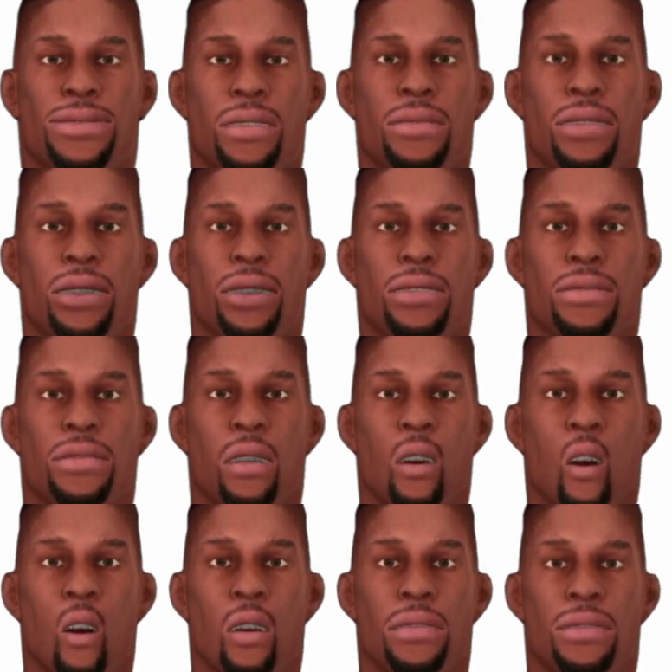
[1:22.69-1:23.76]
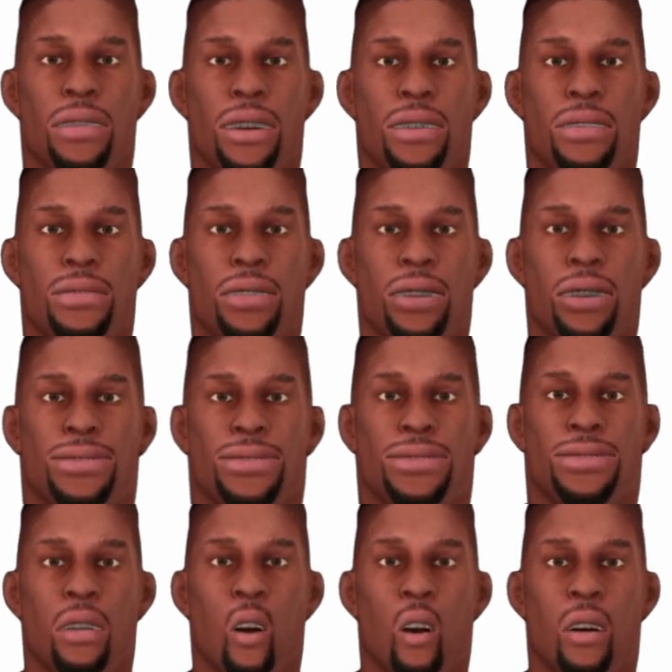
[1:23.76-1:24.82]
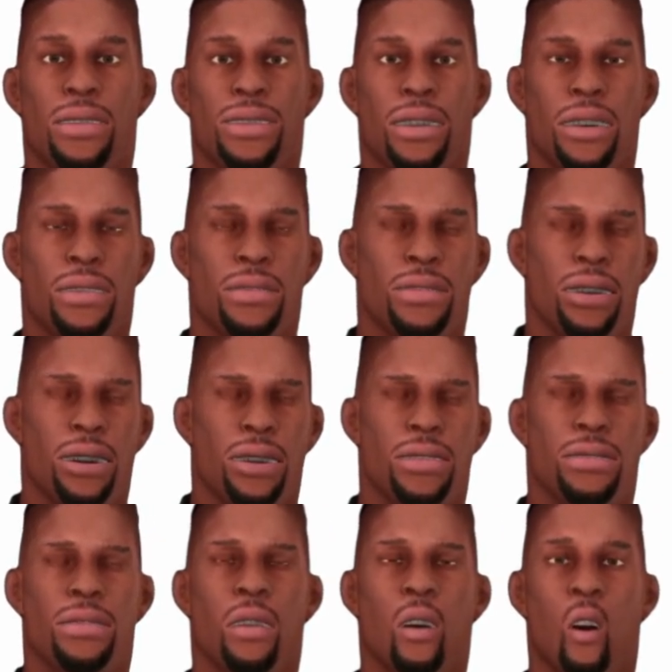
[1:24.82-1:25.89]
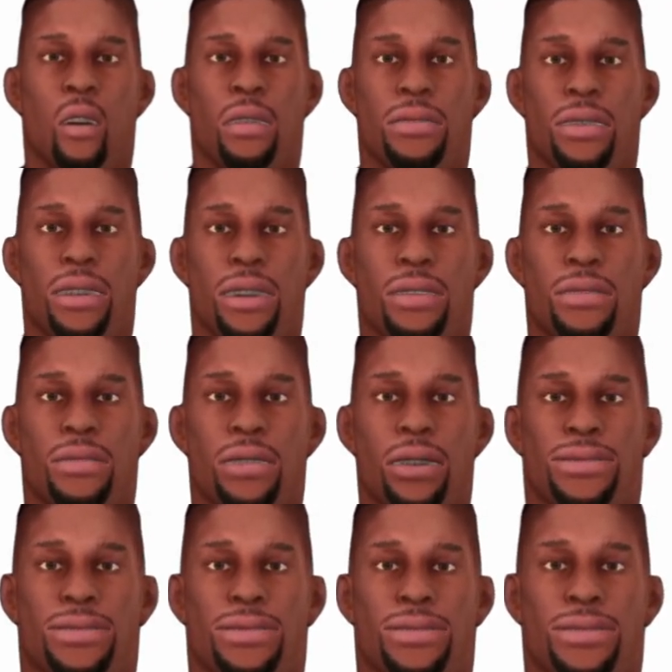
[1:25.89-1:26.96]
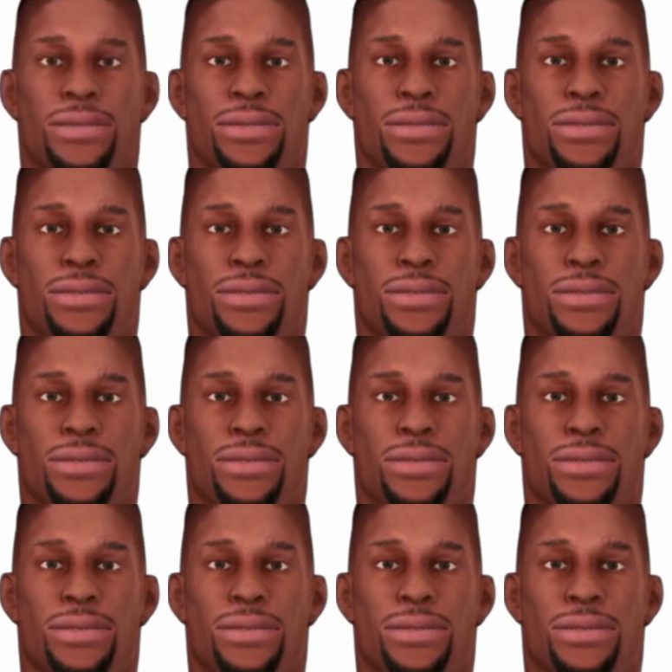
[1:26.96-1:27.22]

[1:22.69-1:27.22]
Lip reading: If you're riding in a busy area, make sure that you're fully aware of your surroundings.